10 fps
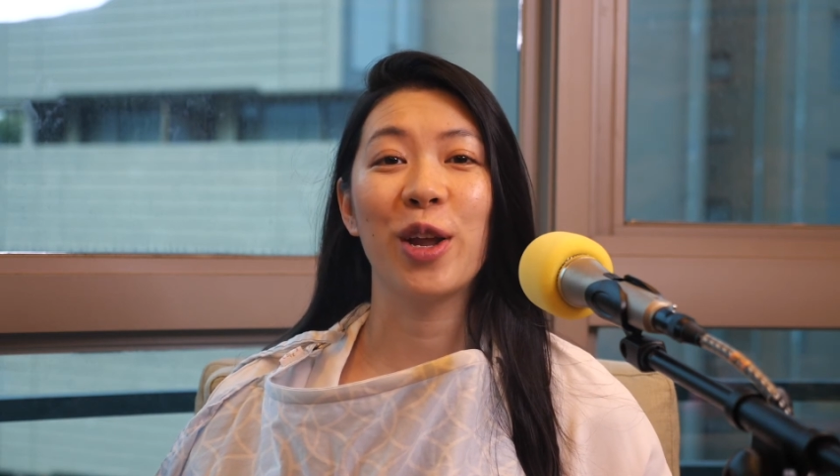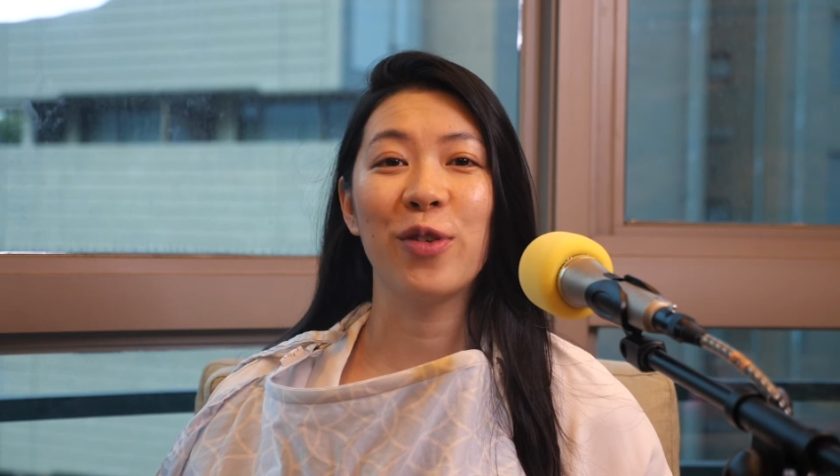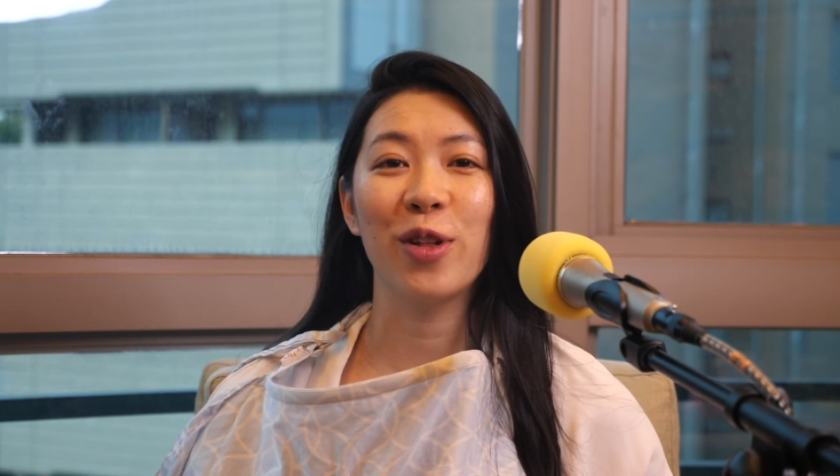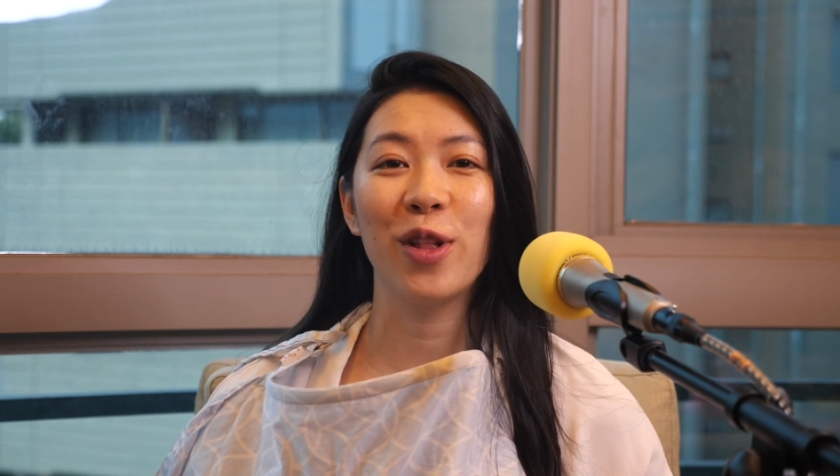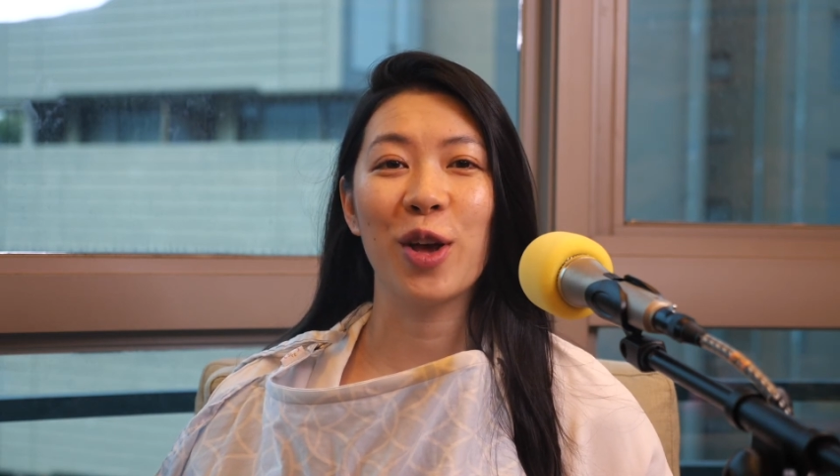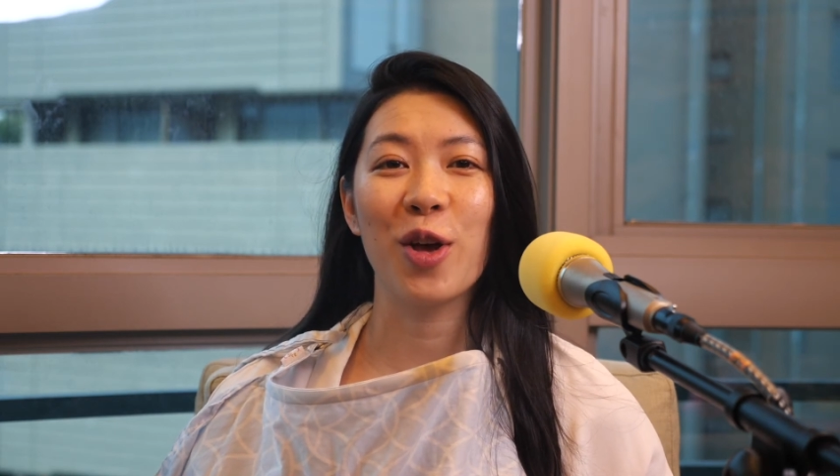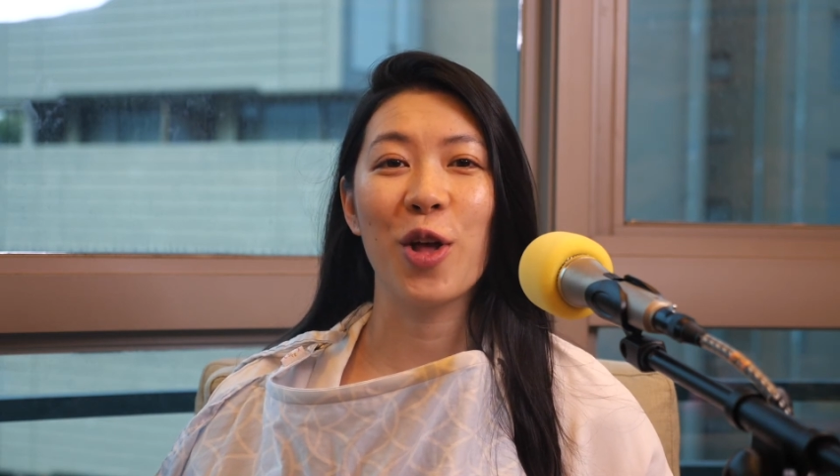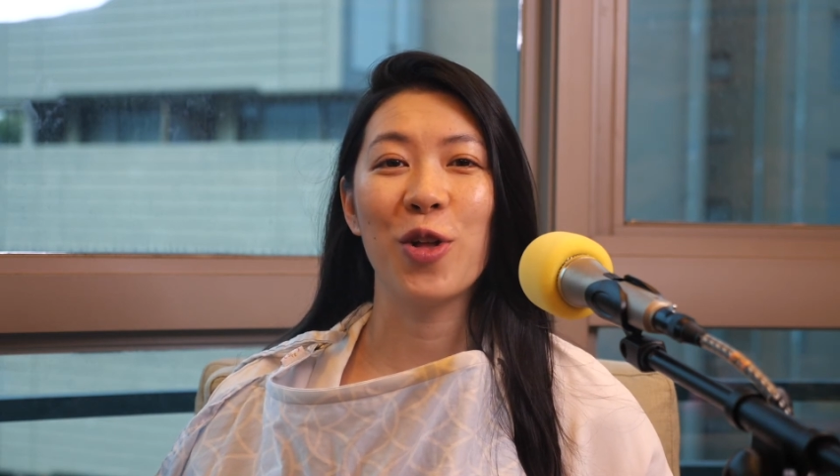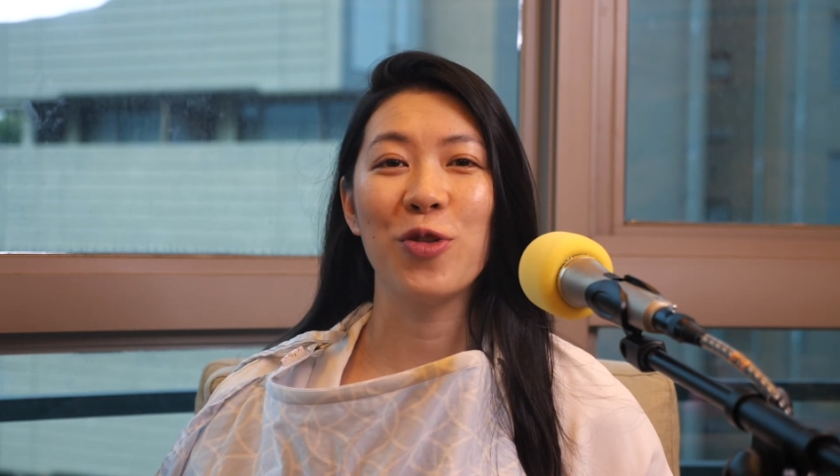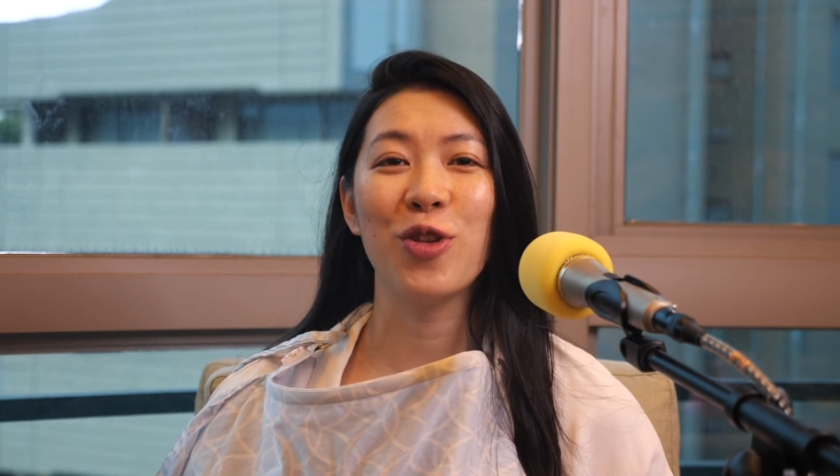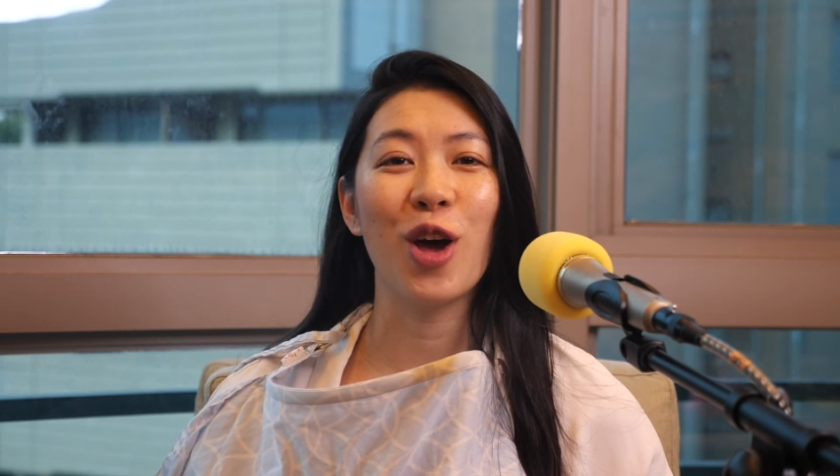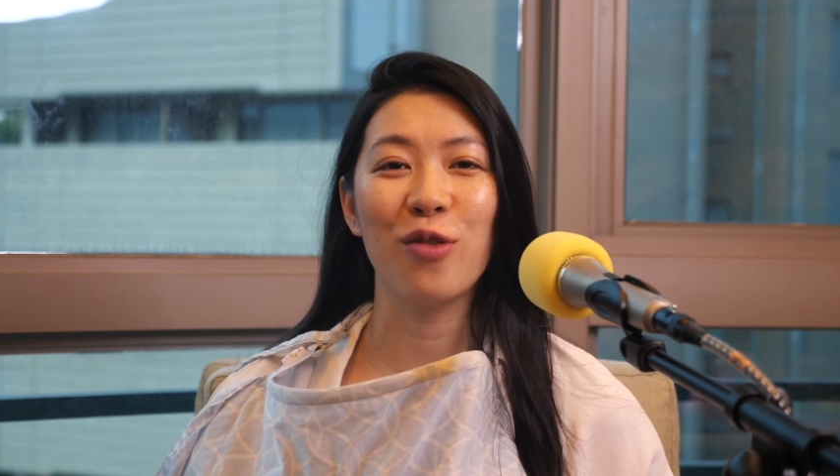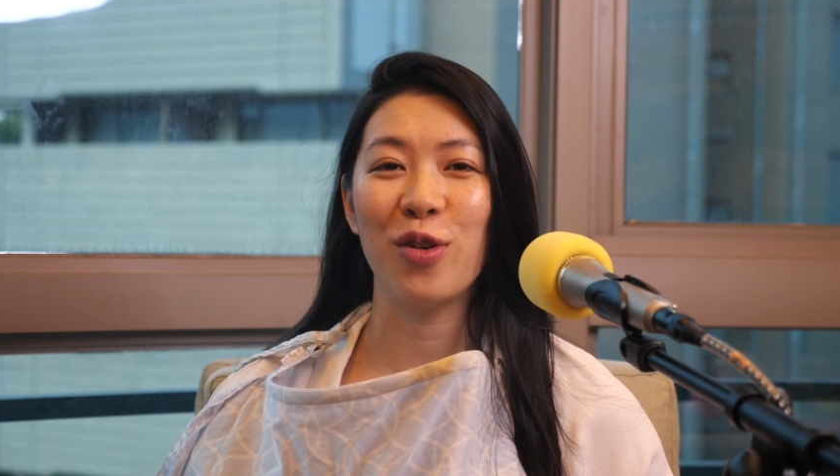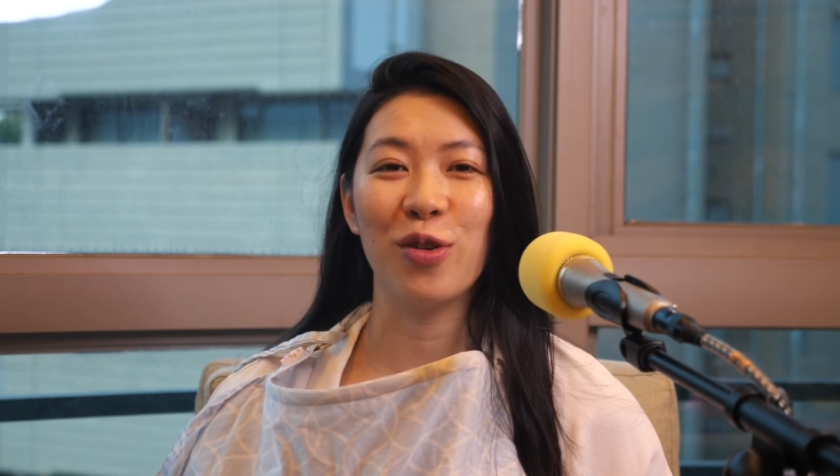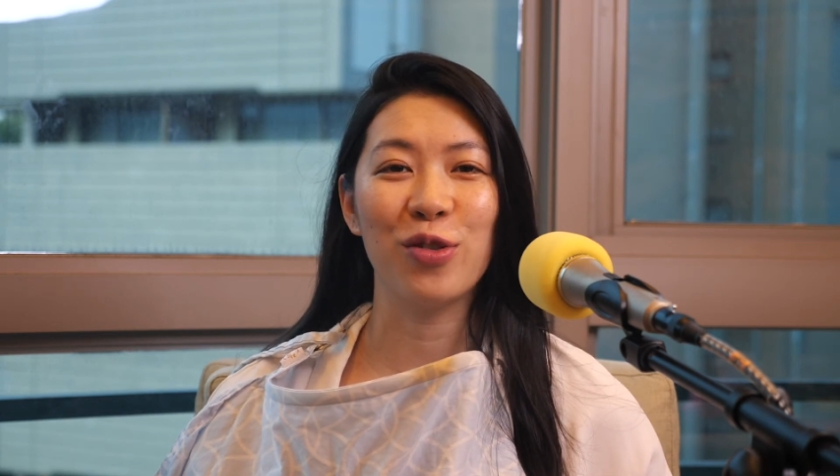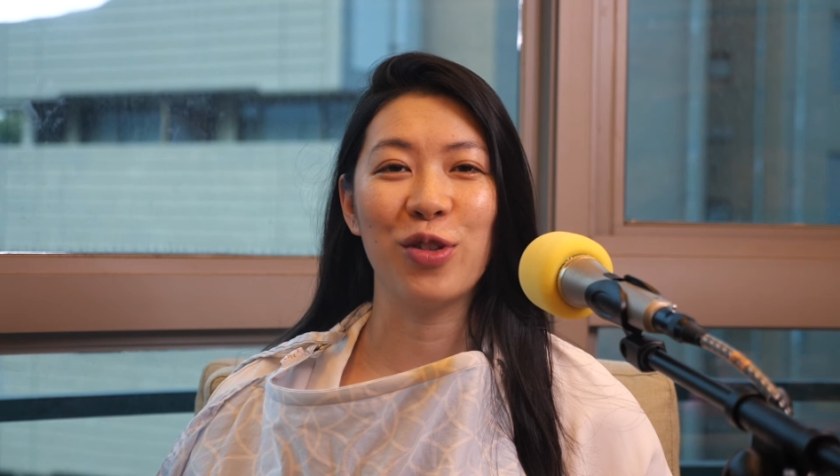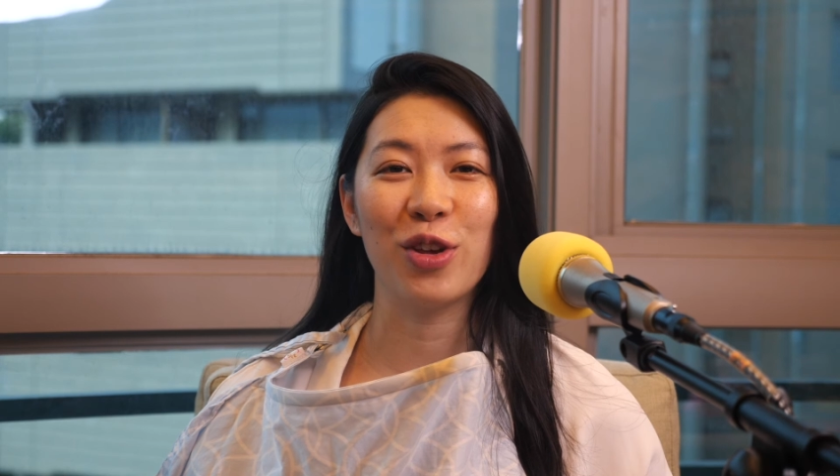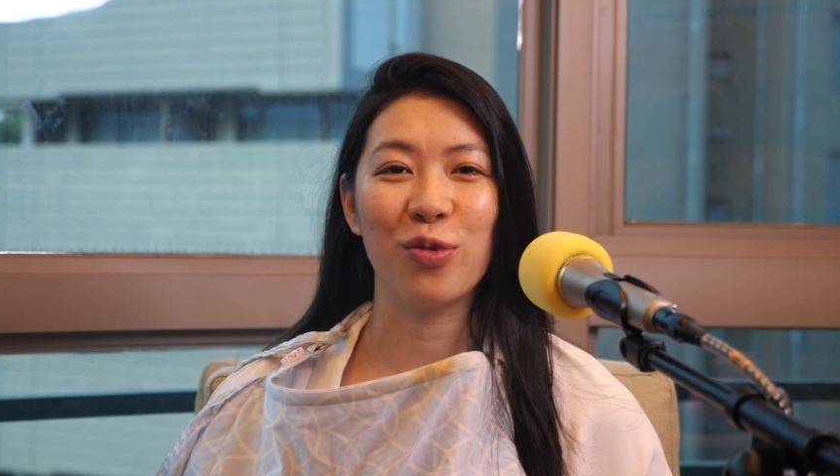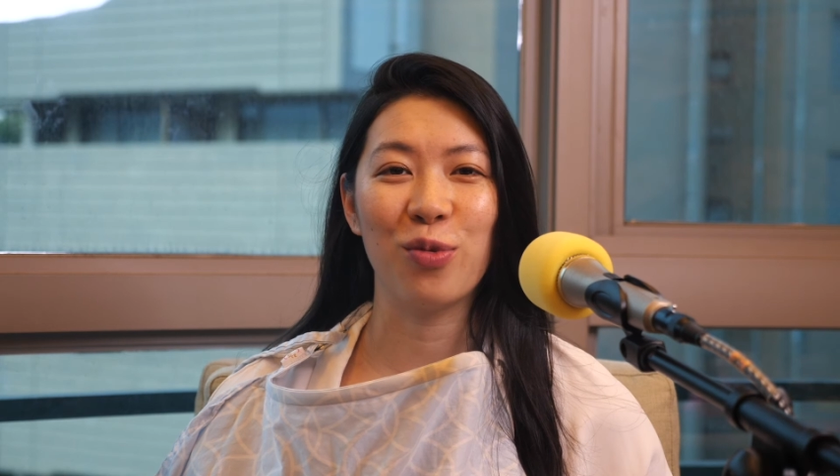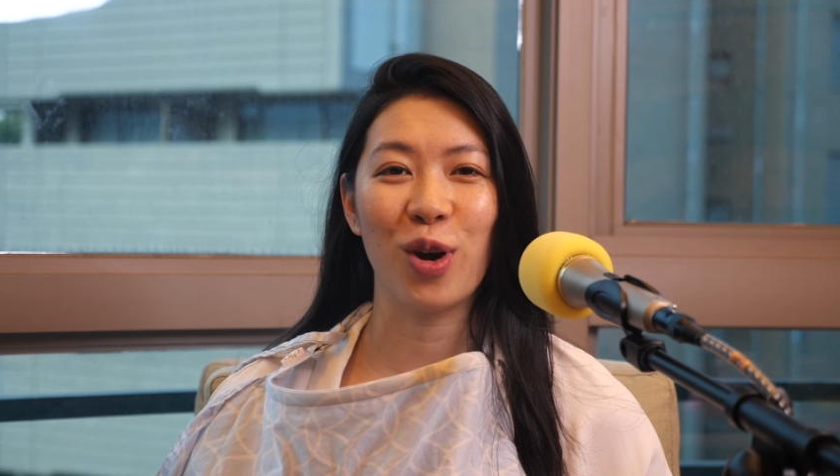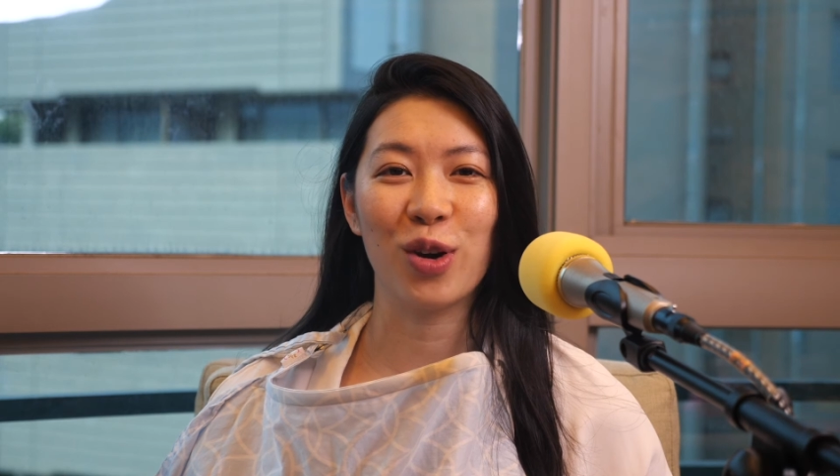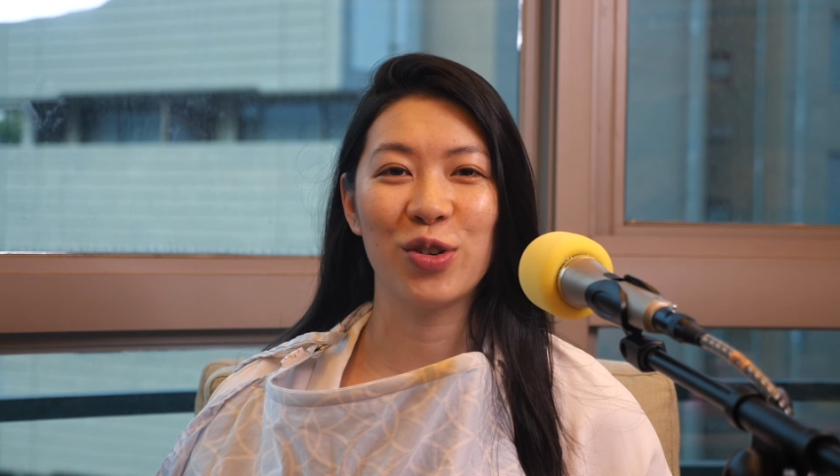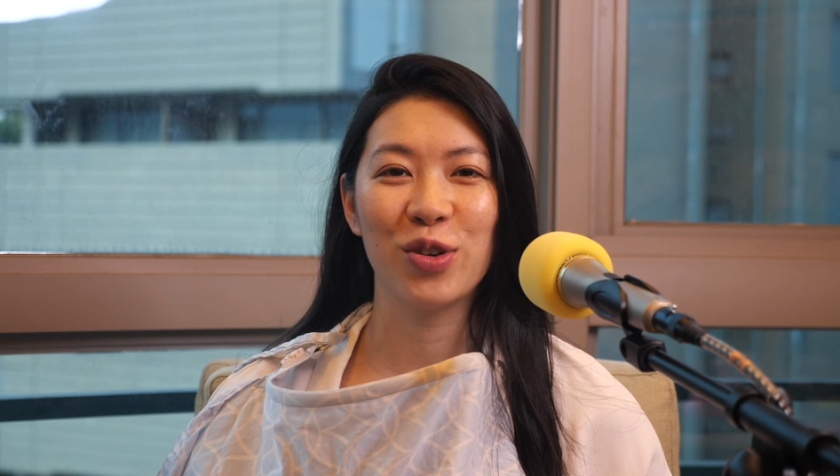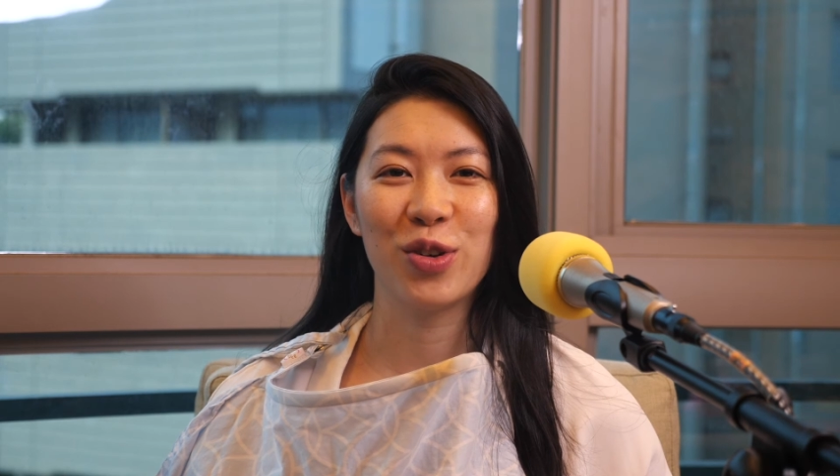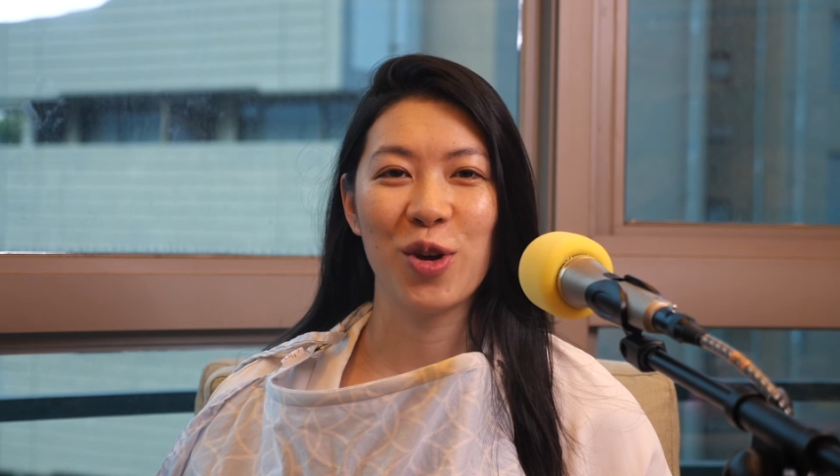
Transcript: I felt like none of those things worked.